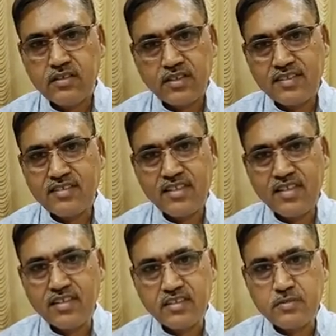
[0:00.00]
can
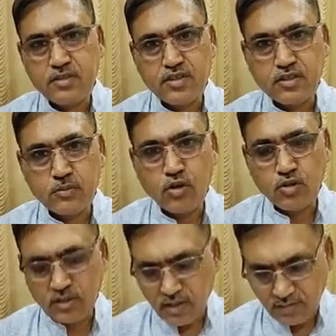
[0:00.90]
see the presence of
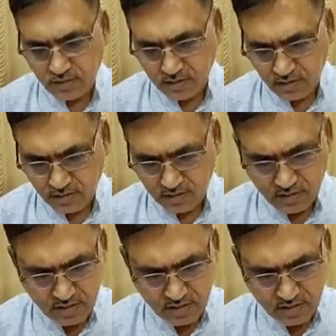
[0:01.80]
God in everything.